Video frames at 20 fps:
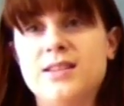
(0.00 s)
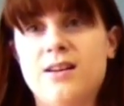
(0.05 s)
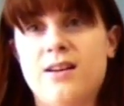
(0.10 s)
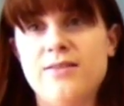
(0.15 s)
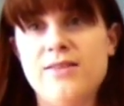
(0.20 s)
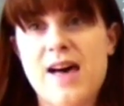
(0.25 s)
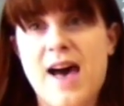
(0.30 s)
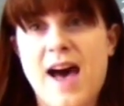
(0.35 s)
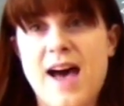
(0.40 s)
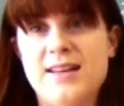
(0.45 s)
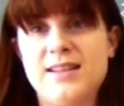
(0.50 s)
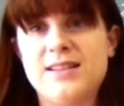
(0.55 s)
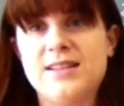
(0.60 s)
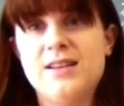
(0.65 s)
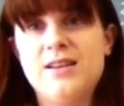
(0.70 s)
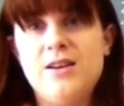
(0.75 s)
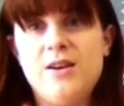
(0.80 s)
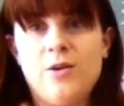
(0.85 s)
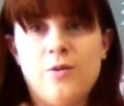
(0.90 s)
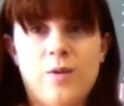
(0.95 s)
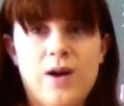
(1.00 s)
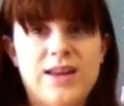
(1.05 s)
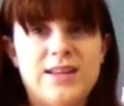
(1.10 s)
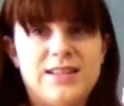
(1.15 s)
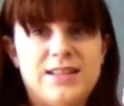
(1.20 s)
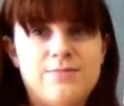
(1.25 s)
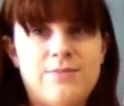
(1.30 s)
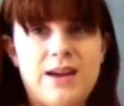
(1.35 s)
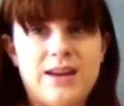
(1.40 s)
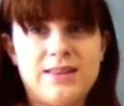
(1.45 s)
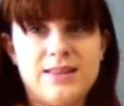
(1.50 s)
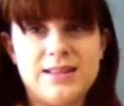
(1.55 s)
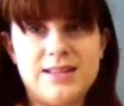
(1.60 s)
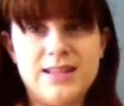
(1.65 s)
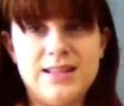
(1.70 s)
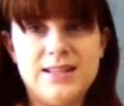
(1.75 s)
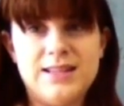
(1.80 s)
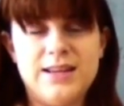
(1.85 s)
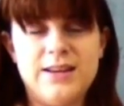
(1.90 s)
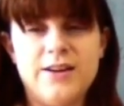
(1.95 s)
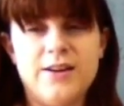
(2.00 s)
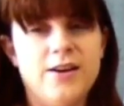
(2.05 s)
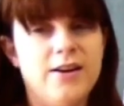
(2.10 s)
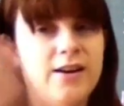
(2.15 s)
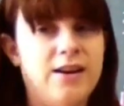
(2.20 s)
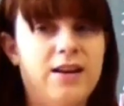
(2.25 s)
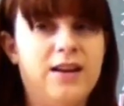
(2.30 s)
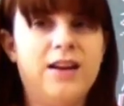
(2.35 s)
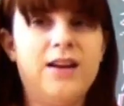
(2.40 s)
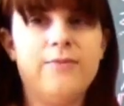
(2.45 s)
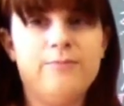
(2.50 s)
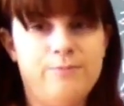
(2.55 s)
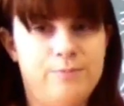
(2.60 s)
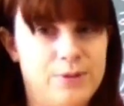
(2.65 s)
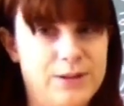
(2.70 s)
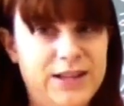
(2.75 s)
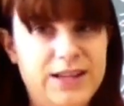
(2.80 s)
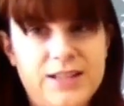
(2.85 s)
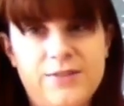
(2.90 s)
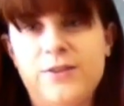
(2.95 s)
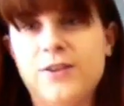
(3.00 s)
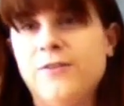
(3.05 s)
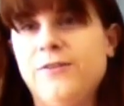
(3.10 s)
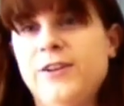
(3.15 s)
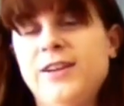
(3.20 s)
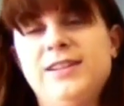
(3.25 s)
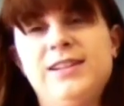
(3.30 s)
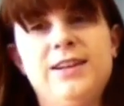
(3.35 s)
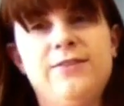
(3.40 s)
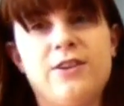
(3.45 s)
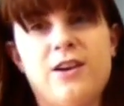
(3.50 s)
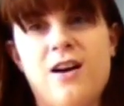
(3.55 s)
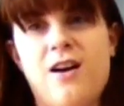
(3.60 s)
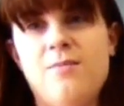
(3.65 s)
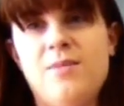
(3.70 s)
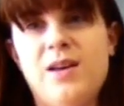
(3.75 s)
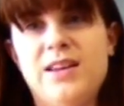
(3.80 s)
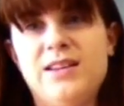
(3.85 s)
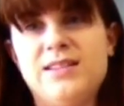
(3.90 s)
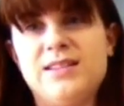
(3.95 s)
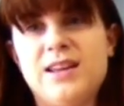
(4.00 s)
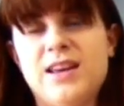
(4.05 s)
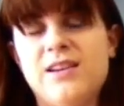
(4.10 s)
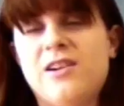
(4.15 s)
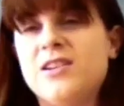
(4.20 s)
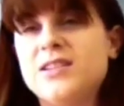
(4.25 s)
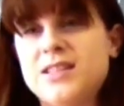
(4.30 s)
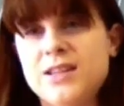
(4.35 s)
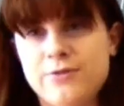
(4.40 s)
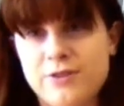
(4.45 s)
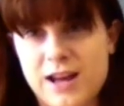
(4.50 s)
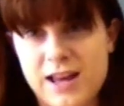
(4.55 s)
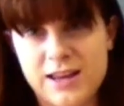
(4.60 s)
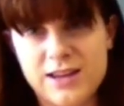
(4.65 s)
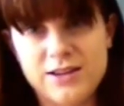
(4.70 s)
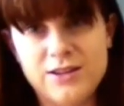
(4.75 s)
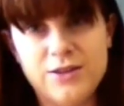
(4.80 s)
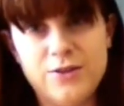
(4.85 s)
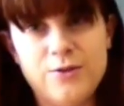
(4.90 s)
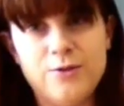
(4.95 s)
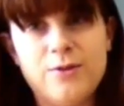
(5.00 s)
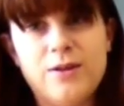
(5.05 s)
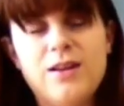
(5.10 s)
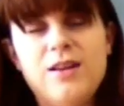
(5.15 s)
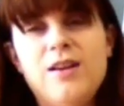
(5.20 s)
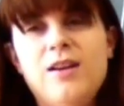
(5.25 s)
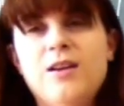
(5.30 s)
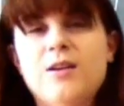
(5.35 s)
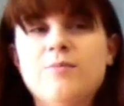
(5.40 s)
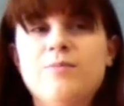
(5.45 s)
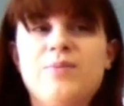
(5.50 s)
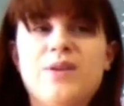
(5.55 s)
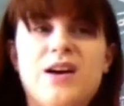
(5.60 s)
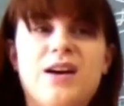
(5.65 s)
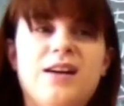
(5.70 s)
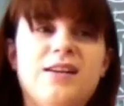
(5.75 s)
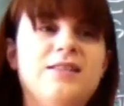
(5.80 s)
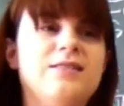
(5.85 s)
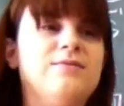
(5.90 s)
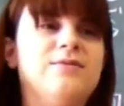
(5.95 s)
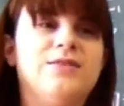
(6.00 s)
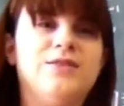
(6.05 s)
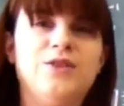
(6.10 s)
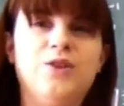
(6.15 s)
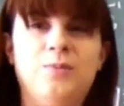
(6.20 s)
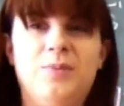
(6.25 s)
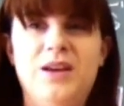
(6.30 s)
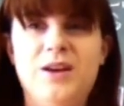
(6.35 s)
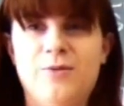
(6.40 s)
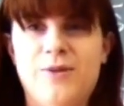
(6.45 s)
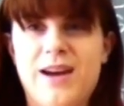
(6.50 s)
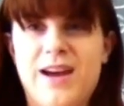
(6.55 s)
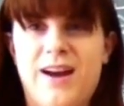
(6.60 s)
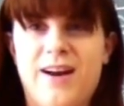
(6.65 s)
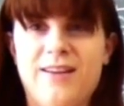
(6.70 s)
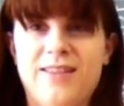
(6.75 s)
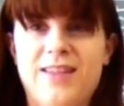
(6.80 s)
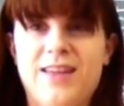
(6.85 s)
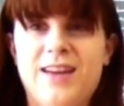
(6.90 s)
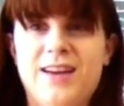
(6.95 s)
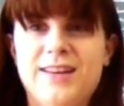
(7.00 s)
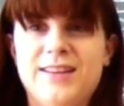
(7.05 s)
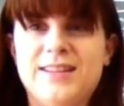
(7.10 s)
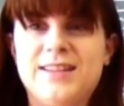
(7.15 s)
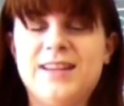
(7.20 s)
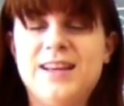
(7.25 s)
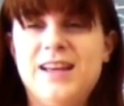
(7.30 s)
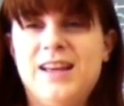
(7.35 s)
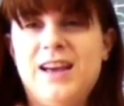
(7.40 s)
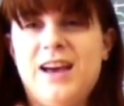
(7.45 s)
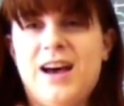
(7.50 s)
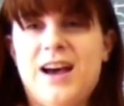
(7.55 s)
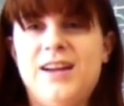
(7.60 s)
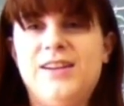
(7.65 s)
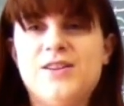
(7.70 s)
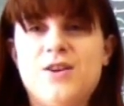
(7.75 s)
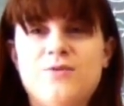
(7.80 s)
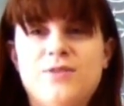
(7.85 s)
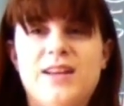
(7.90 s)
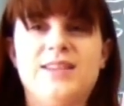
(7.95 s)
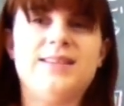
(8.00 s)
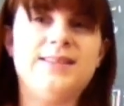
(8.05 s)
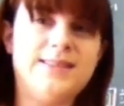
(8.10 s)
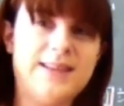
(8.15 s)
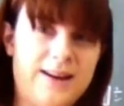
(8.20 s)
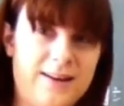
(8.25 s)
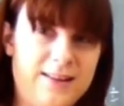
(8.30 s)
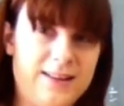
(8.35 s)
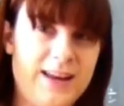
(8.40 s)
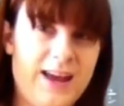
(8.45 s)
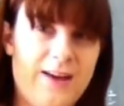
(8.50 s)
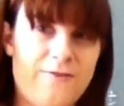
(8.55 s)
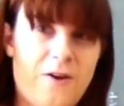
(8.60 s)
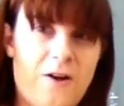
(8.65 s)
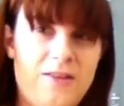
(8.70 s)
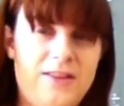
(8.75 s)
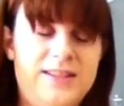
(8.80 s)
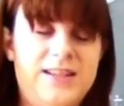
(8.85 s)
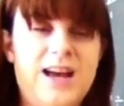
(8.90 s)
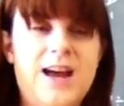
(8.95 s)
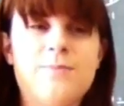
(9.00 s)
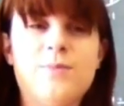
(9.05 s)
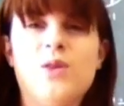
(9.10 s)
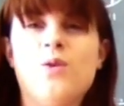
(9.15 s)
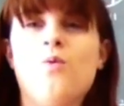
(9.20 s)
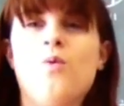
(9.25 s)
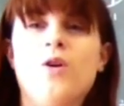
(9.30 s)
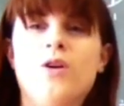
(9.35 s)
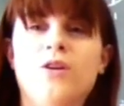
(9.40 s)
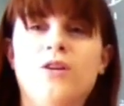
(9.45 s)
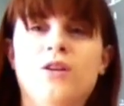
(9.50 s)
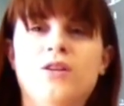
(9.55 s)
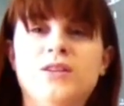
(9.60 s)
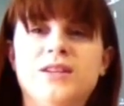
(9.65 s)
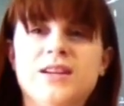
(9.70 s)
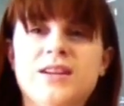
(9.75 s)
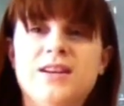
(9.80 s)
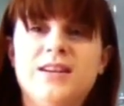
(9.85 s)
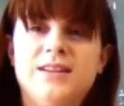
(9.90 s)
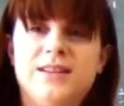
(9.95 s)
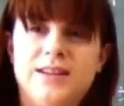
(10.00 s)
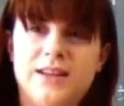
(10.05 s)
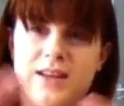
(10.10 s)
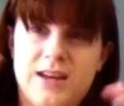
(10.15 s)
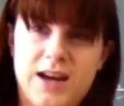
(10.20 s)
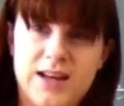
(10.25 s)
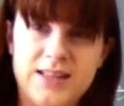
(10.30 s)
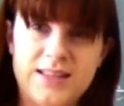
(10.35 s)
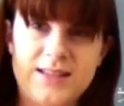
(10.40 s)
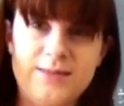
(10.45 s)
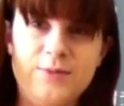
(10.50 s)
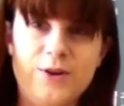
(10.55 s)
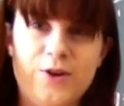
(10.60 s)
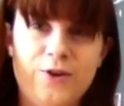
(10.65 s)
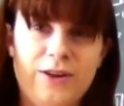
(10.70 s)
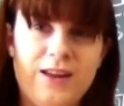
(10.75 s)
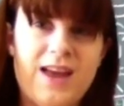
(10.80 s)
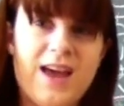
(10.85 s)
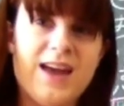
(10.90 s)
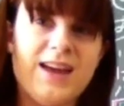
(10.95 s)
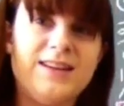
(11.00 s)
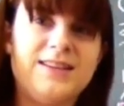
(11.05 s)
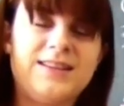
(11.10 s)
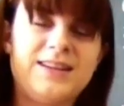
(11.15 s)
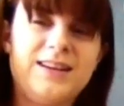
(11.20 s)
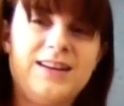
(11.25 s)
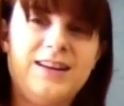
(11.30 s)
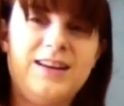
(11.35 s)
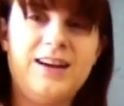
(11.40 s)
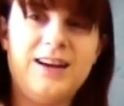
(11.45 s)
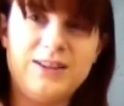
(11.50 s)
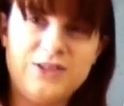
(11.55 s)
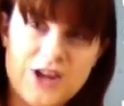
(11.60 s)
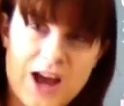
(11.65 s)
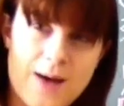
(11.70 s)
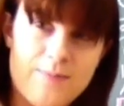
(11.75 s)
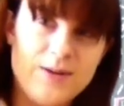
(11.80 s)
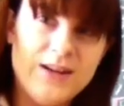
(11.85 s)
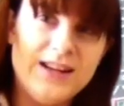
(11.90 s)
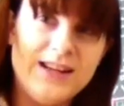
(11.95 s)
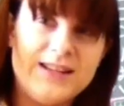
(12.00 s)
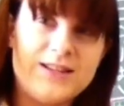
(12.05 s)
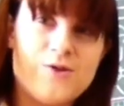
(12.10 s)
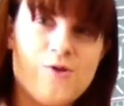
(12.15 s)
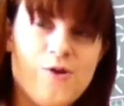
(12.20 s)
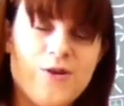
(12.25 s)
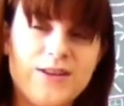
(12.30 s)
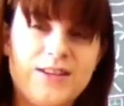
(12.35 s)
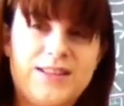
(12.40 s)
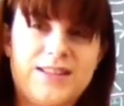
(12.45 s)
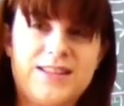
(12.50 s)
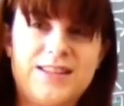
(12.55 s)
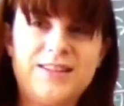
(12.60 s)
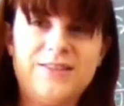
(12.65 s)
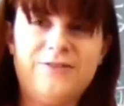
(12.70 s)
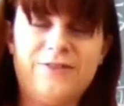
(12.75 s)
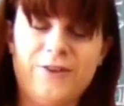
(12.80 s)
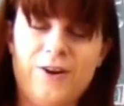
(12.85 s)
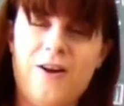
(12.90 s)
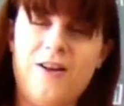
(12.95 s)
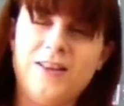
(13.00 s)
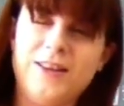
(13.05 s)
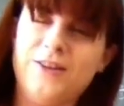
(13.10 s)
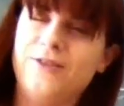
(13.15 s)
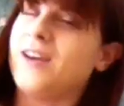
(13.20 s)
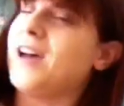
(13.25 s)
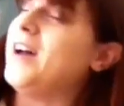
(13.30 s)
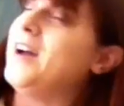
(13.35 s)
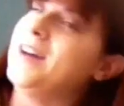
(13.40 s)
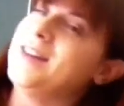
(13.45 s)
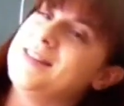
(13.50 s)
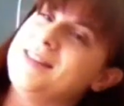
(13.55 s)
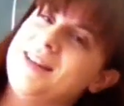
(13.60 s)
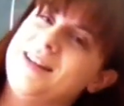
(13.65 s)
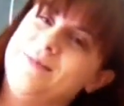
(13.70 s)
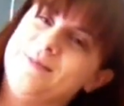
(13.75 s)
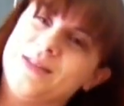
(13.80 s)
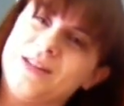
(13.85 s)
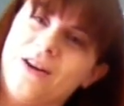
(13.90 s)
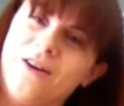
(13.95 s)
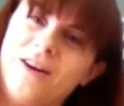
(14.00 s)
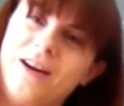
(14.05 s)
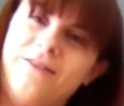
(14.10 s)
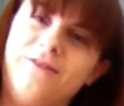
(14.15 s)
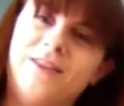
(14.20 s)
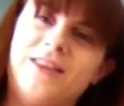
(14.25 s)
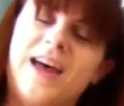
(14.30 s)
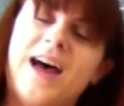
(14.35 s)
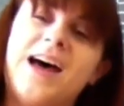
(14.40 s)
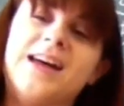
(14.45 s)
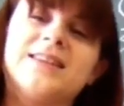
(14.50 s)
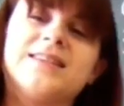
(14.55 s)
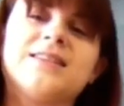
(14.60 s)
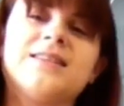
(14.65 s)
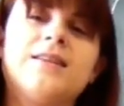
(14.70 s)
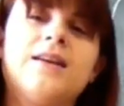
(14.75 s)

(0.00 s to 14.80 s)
on that, ways to make this easier, please feel free to leave a comment and I'll see what I can do. But do be aware that I don't necessarily have all the time in the world to custom create a Japanese course for all you guys, and I'm sorry for that.